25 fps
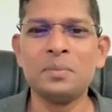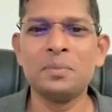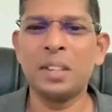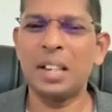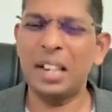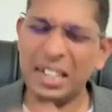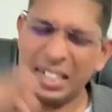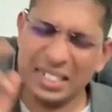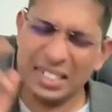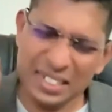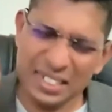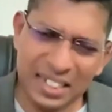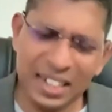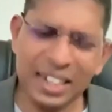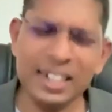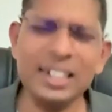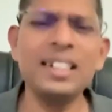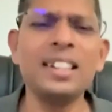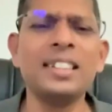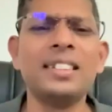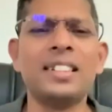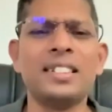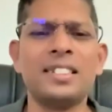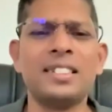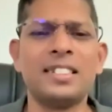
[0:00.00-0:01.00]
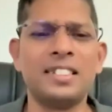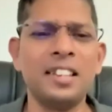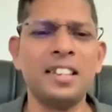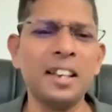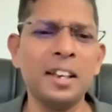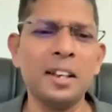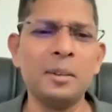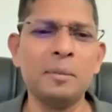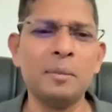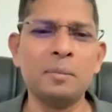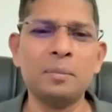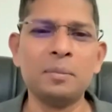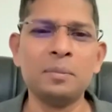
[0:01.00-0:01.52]
Exactly the
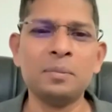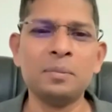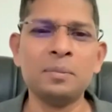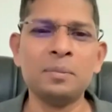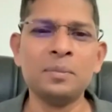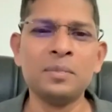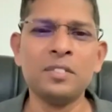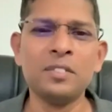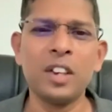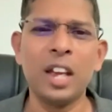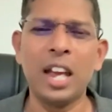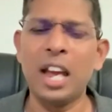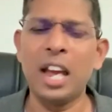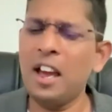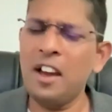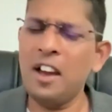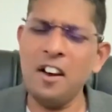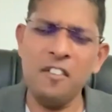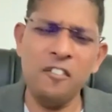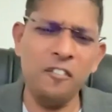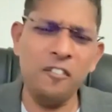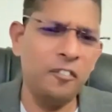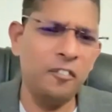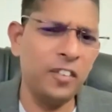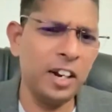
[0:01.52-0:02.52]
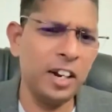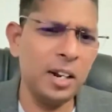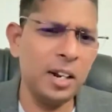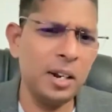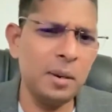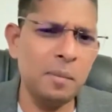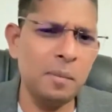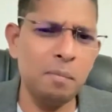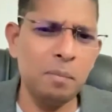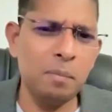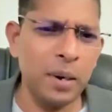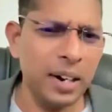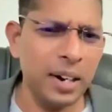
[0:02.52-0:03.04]
same.
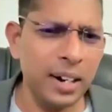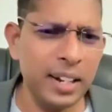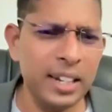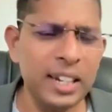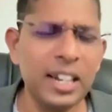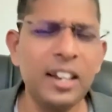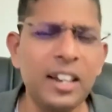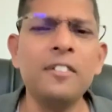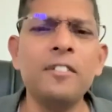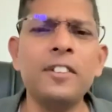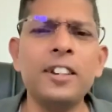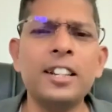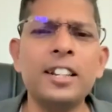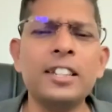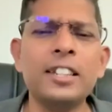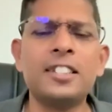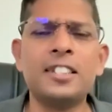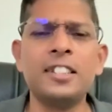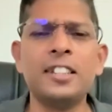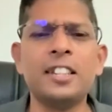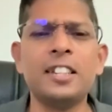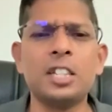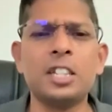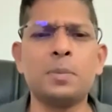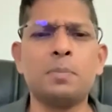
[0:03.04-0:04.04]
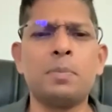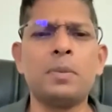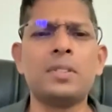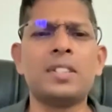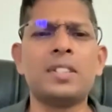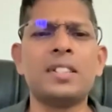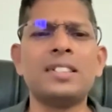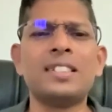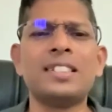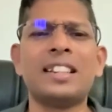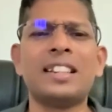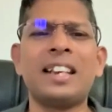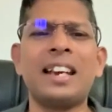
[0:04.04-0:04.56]
Everybody, every serious
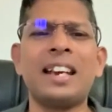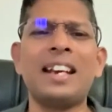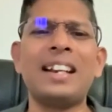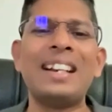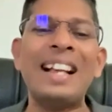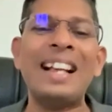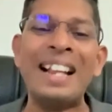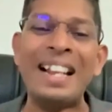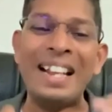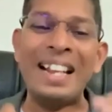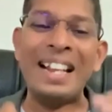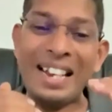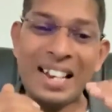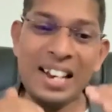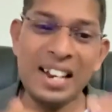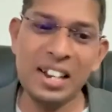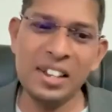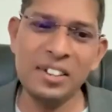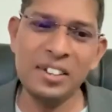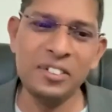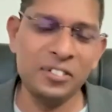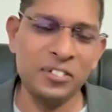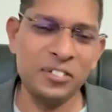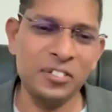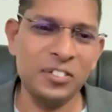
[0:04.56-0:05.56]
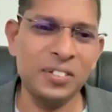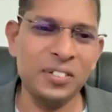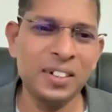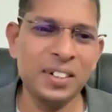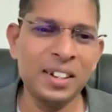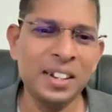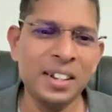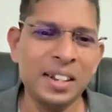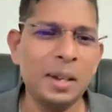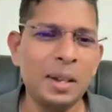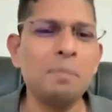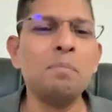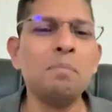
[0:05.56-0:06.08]
person can live
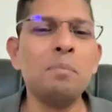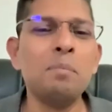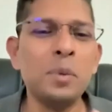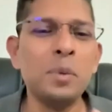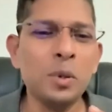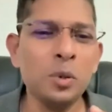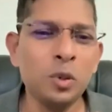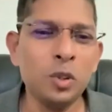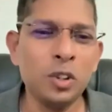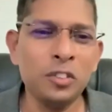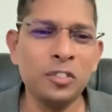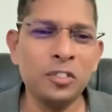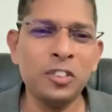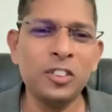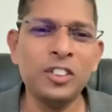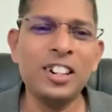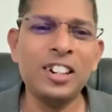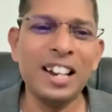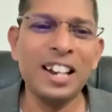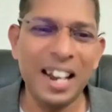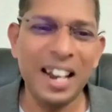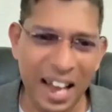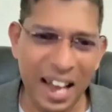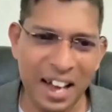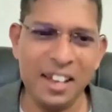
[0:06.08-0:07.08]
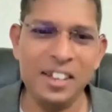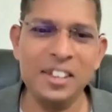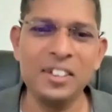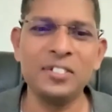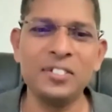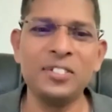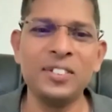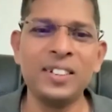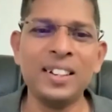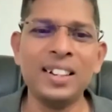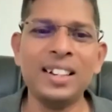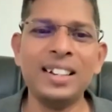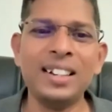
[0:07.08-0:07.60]
a beautiful life